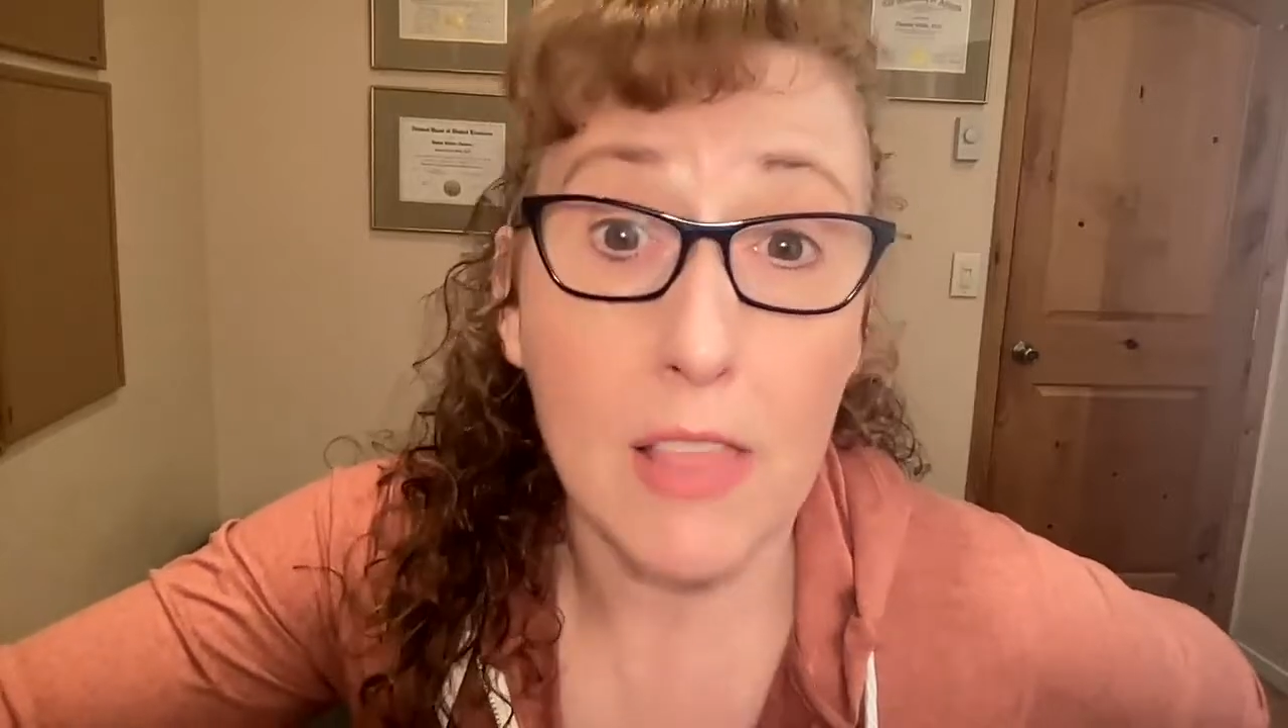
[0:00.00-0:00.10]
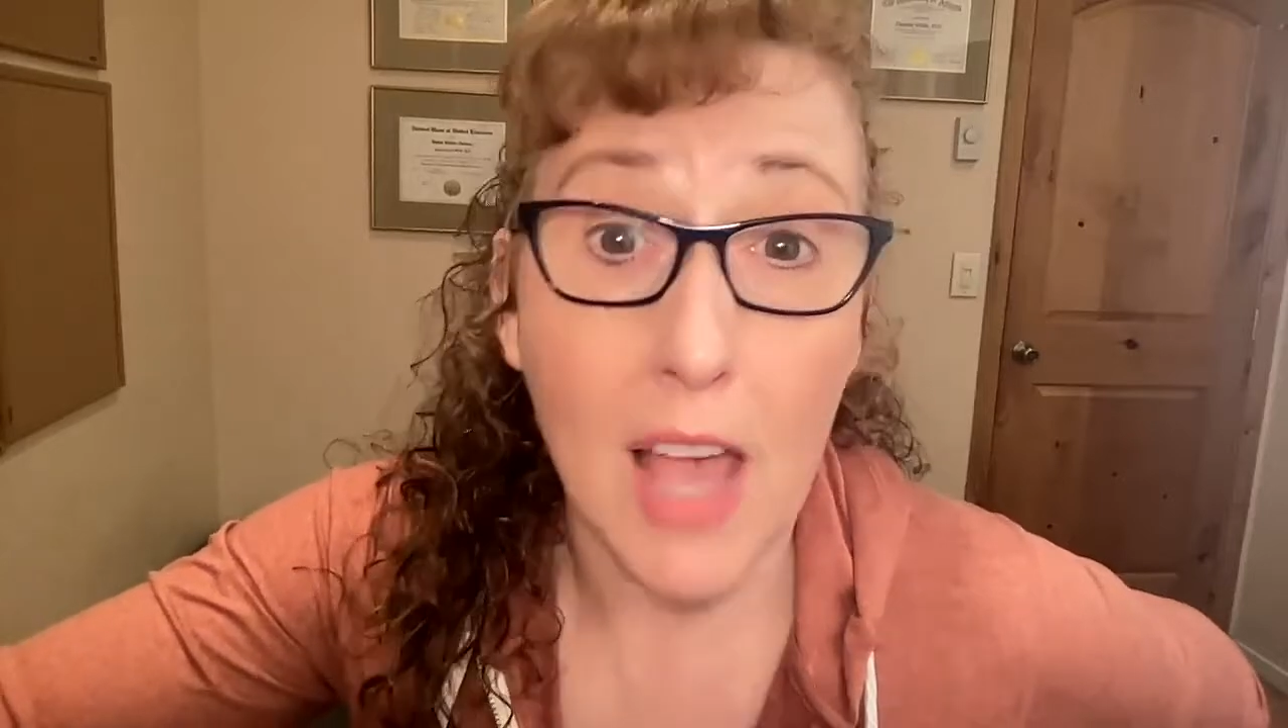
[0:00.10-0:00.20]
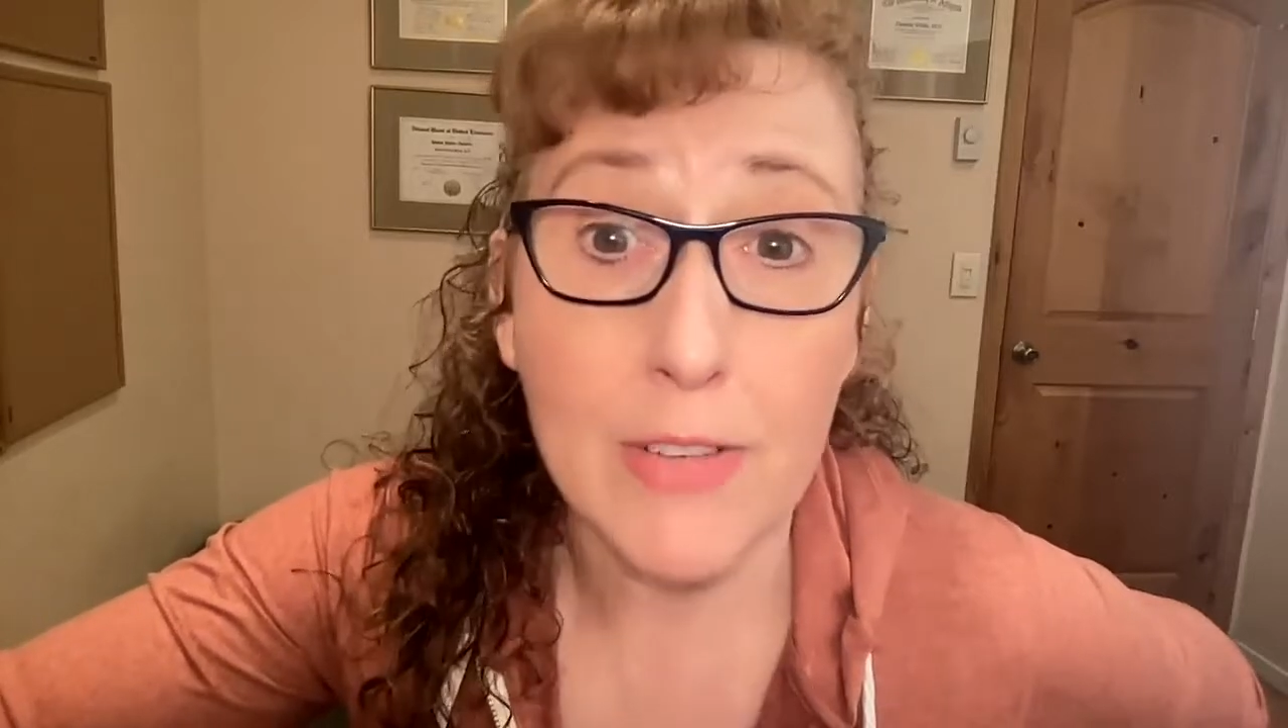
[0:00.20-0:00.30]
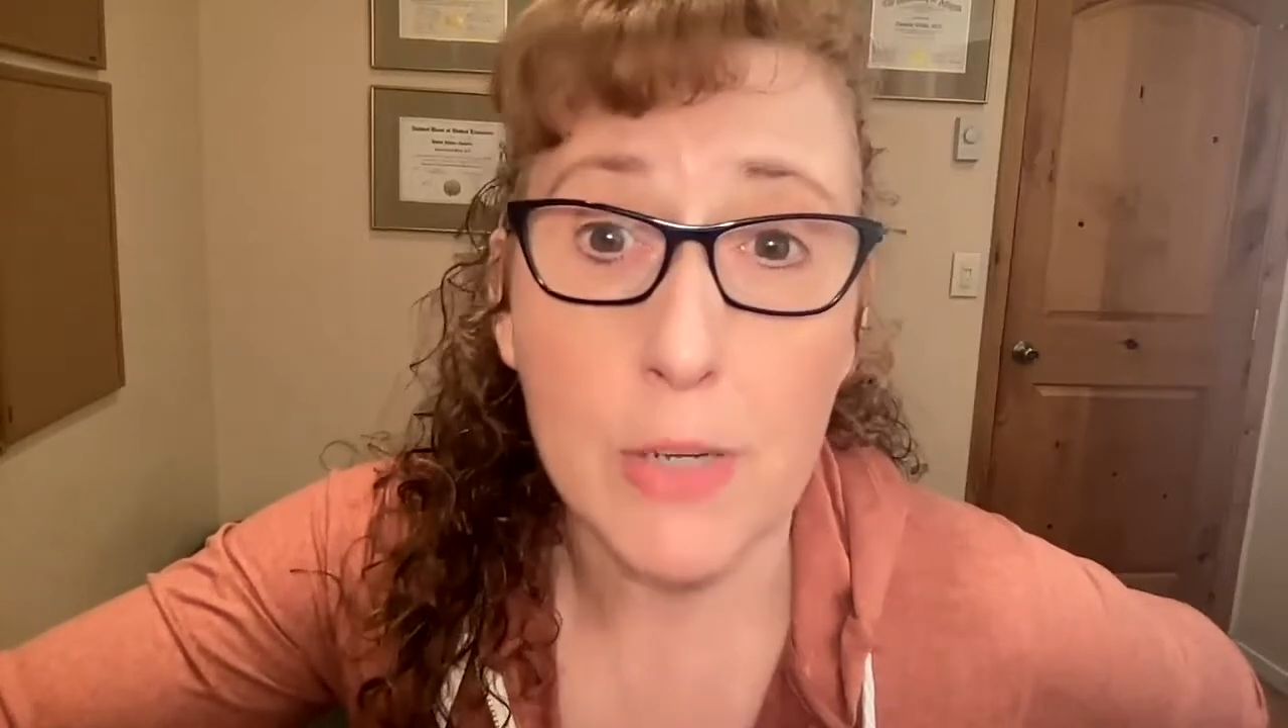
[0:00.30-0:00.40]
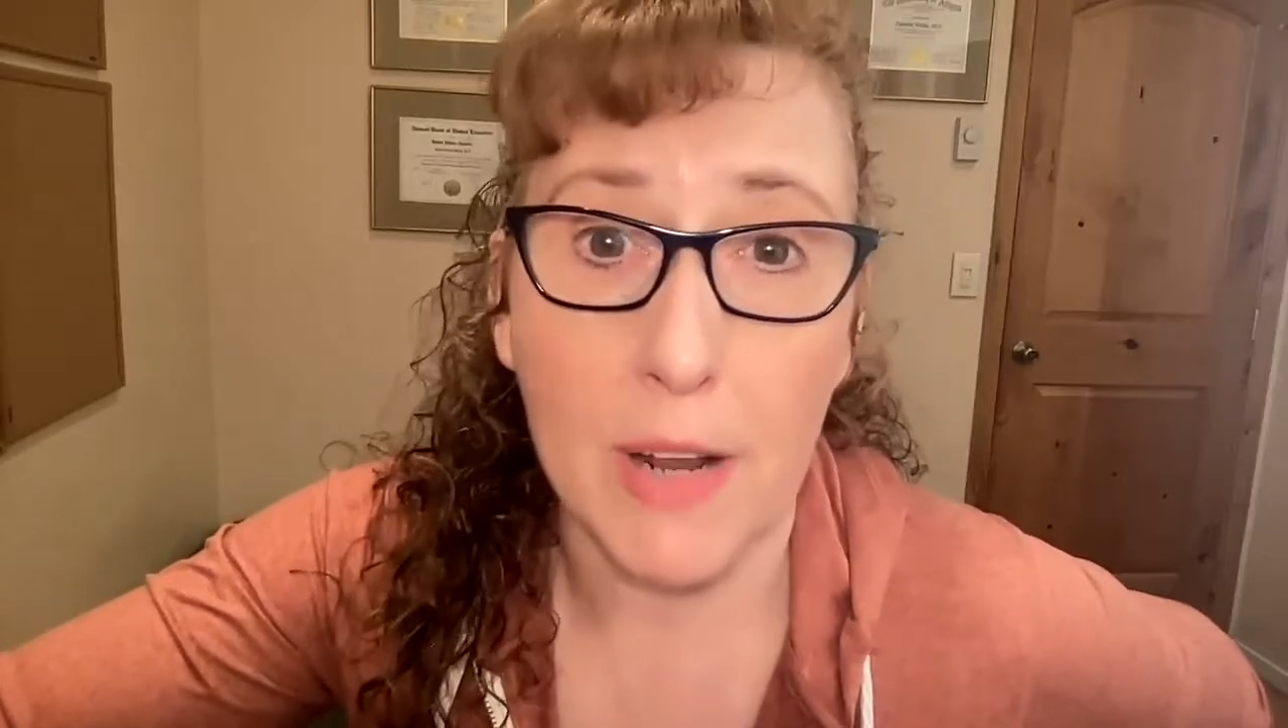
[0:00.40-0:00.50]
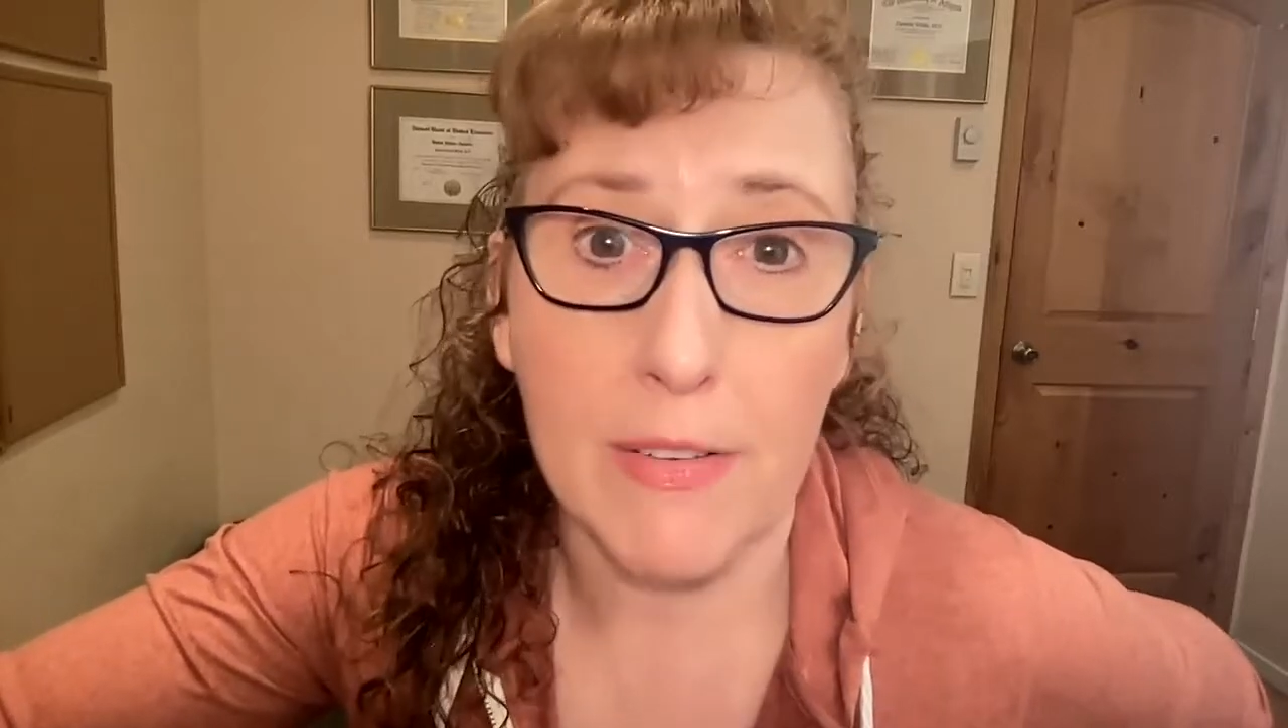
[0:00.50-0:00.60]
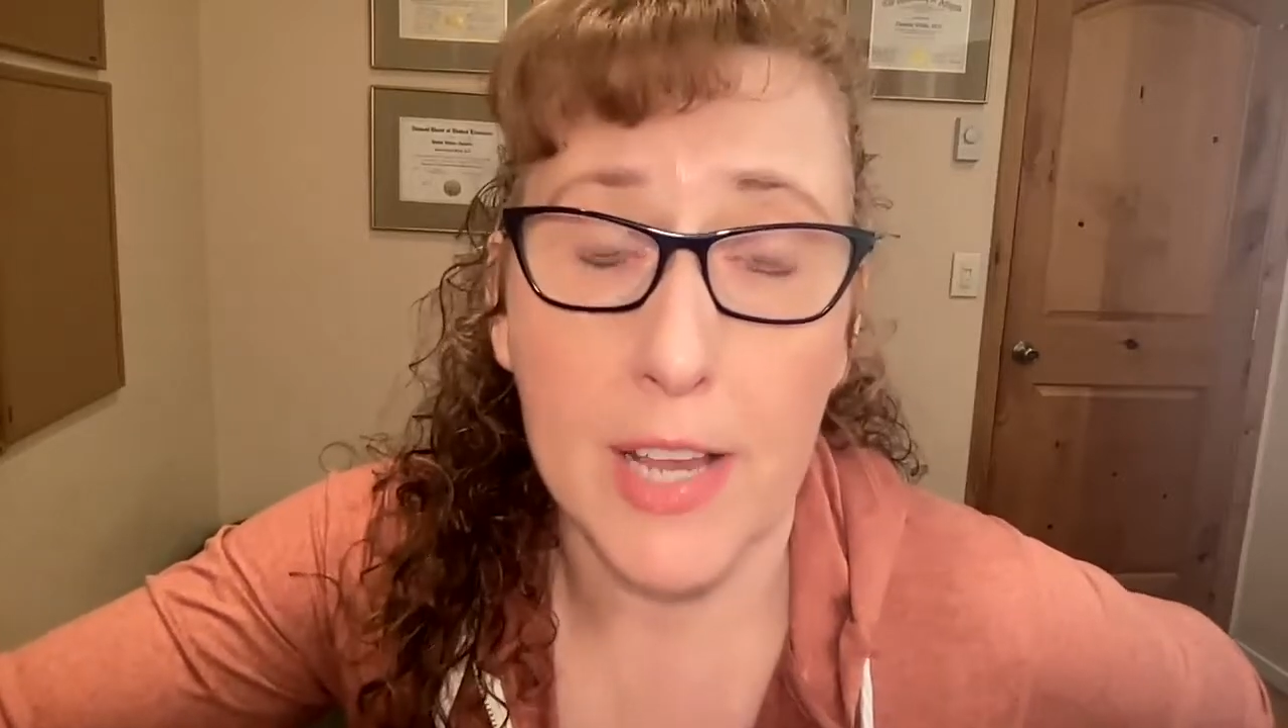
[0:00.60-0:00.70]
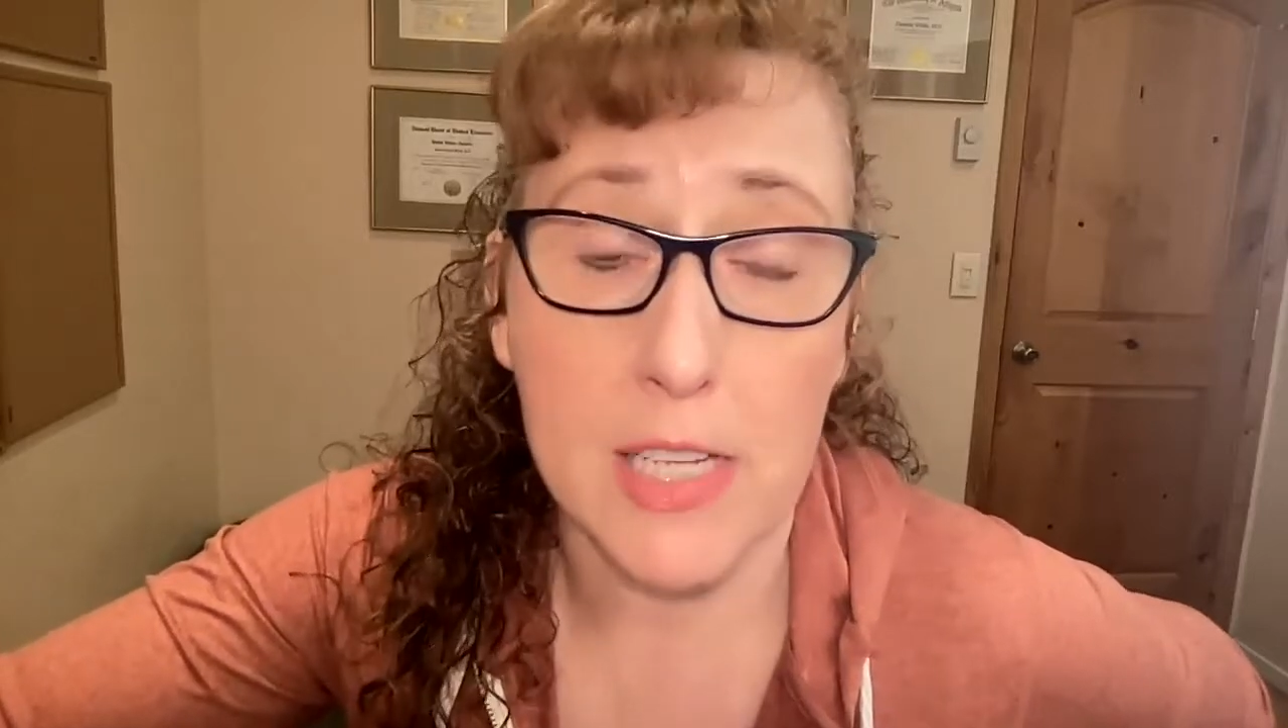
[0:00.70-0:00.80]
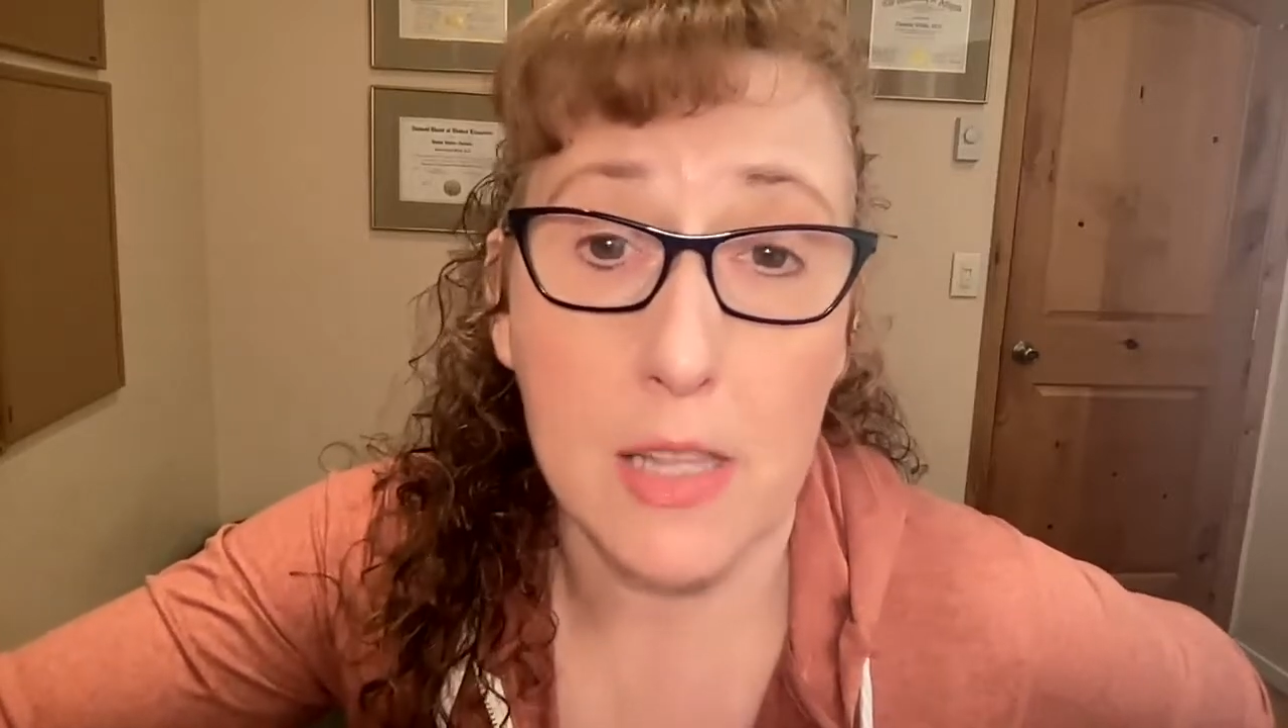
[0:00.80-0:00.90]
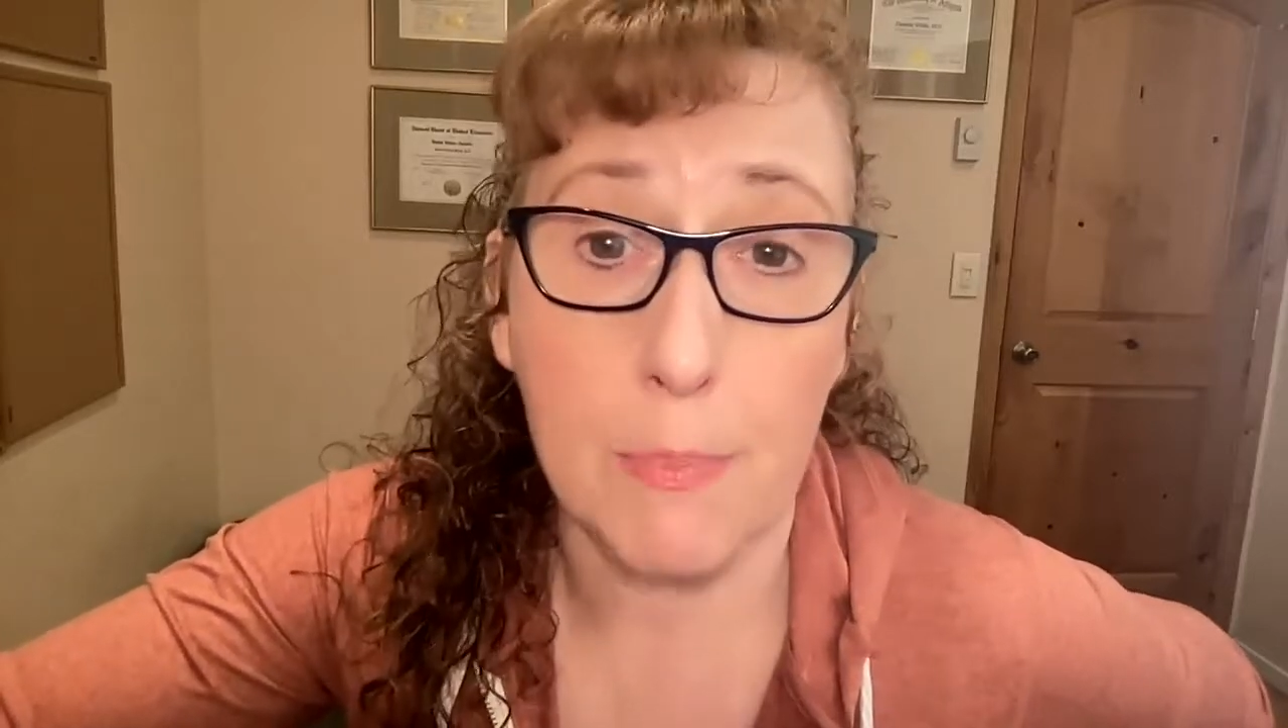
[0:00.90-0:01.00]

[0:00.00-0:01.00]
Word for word: They laughed in my face